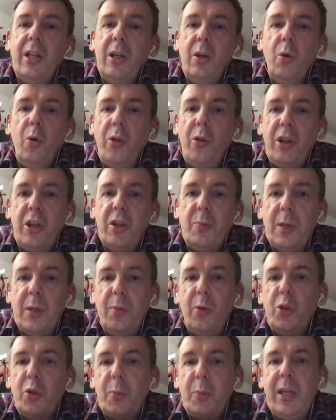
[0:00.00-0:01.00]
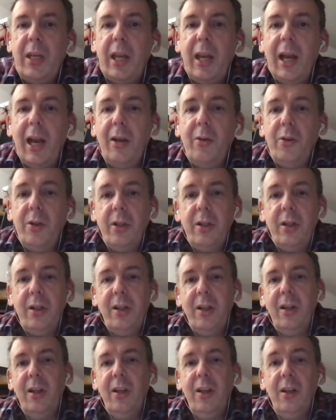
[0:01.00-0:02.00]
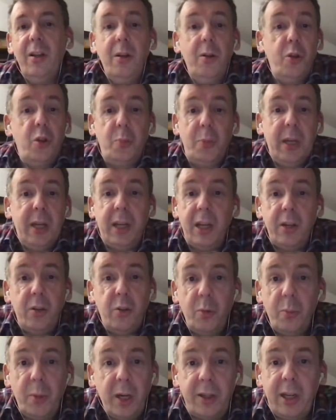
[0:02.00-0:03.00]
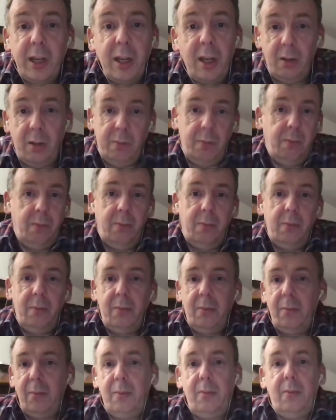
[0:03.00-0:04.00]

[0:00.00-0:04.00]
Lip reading: that you're getting all these people speaking out, speaking to Martel.